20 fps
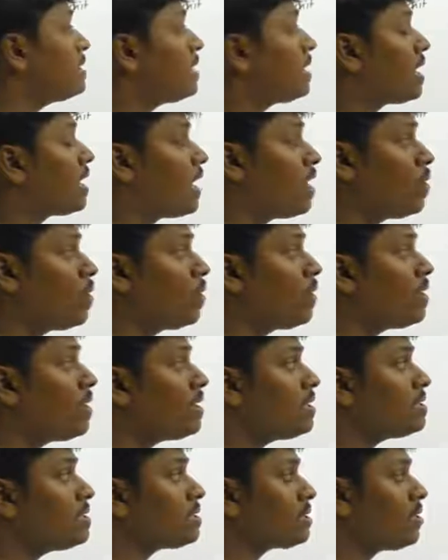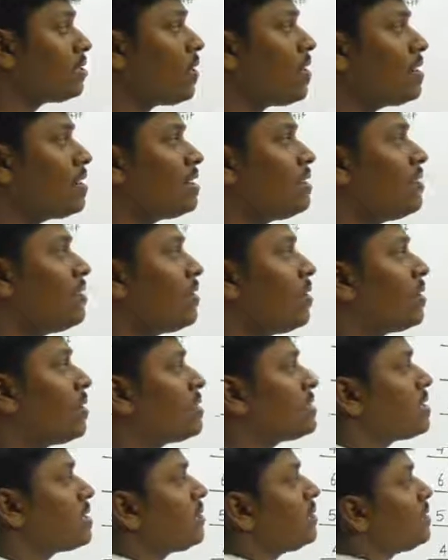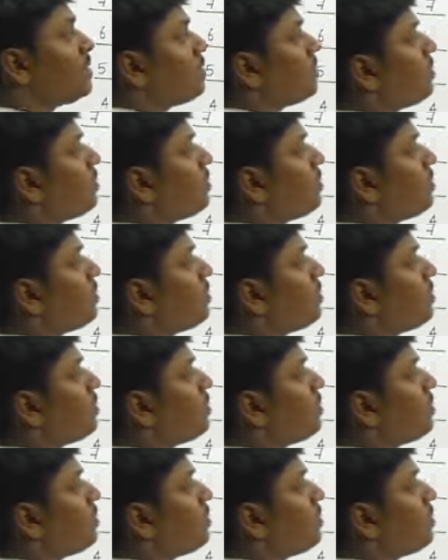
Rahul is not living on a 7th